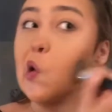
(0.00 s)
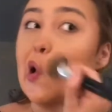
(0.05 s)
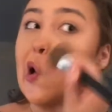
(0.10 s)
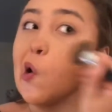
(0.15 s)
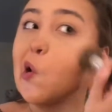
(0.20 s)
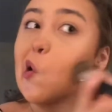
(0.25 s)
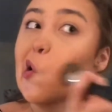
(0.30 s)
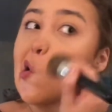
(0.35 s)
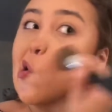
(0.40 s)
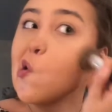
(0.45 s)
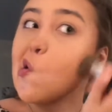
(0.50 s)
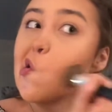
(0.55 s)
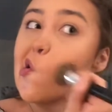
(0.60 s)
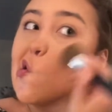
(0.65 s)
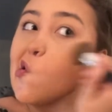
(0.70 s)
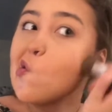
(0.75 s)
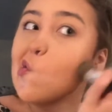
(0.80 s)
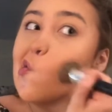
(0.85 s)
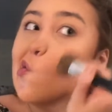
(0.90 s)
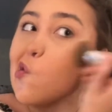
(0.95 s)
Like,
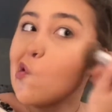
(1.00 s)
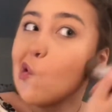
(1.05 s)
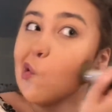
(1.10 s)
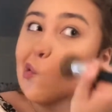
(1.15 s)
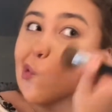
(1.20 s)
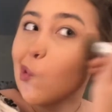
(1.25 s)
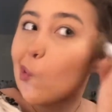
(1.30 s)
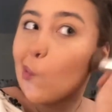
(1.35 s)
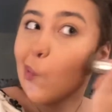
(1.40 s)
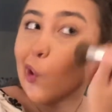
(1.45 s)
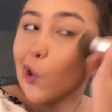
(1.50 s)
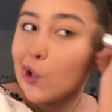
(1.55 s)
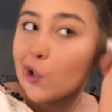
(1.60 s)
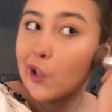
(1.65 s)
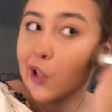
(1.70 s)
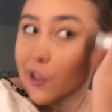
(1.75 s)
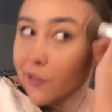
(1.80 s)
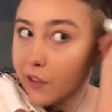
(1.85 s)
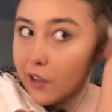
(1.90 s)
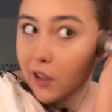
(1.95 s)
you don't just want to
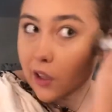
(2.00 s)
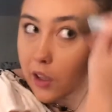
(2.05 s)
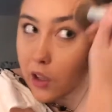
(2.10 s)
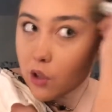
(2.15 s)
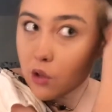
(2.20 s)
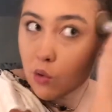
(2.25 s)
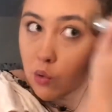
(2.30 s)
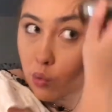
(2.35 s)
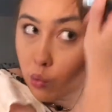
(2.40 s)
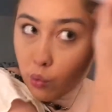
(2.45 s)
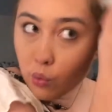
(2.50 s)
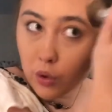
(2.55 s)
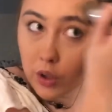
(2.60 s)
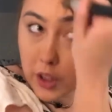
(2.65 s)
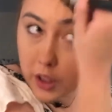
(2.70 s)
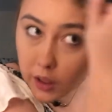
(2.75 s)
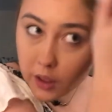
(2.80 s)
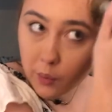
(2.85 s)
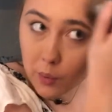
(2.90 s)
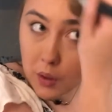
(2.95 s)
leave it. Like, you
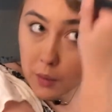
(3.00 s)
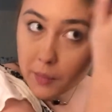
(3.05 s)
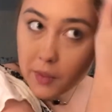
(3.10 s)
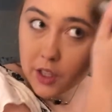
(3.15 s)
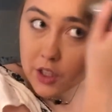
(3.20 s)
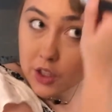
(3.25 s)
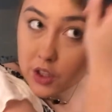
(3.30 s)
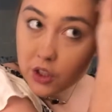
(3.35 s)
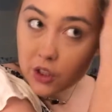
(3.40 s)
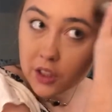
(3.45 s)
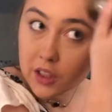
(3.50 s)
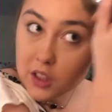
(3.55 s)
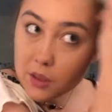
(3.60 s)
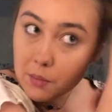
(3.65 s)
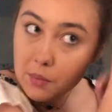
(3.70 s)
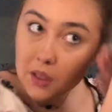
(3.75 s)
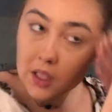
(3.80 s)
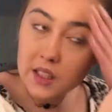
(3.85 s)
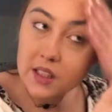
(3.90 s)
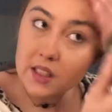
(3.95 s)
really want to make sure it's
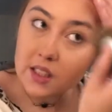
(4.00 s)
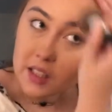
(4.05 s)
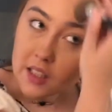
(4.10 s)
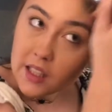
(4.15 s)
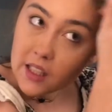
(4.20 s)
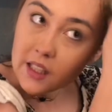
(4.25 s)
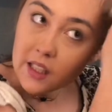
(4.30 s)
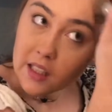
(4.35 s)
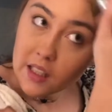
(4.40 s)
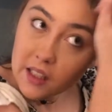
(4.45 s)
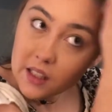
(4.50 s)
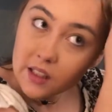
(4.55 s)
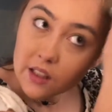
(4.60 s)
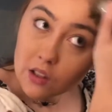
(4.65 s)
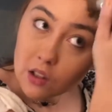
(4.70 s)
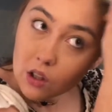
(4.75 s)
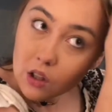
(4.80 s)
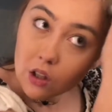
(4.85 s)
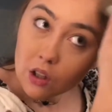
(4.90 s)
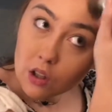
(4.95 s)
blended in and it
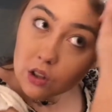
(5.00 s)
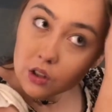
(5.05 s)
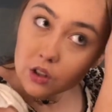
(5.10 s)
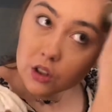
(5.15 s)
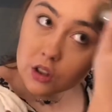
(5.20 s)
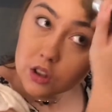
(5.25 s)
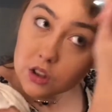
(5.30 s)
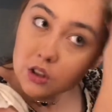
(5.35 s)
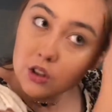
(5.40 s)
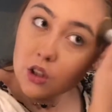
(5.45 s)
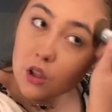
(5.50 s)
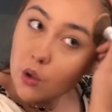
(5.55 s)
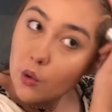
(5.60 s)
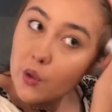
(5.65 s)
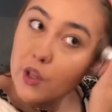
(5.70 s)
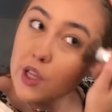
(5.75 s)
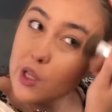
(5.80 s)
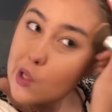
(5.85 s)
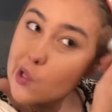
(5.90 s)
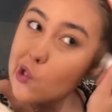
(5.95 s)
all looks
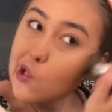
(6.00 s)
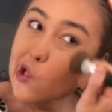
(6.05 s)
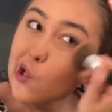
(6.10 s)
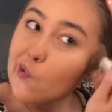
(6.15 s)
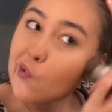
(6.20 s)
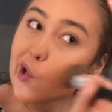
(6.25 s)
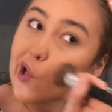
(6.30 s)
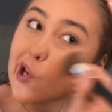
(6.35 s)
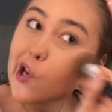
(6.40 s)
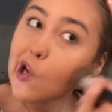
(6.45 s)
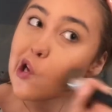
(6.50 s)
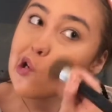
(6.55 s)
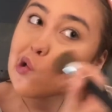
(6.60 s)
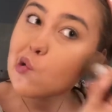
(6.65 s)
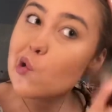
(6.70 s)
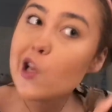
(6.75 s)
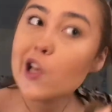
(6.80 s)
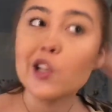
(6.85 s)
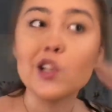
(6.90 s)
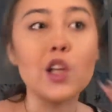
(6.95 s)
cohesive. Like, I
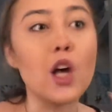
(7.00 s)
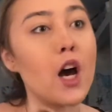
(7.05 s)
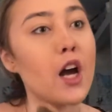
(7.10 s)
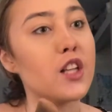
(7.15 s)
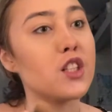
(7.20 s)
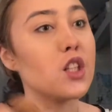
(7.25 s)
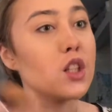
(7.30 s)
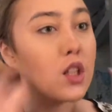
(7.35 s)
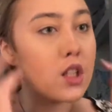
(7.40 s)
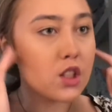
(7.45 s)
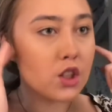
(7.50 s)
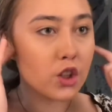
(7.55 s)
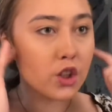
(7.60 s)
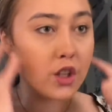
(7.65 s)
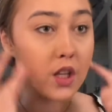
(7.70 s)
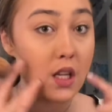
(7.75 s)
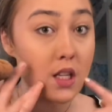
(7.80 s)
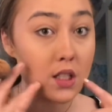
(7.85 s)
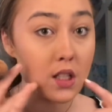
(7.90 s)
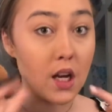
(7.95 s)
don't like lines unless they're
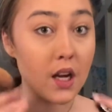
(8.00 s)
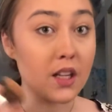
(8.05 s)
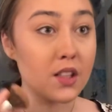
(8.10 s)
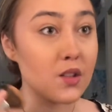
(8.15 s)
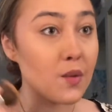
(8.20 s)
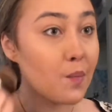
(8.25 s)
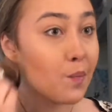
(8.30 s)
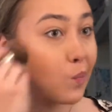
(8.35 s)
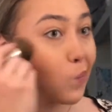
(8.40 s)
these lines.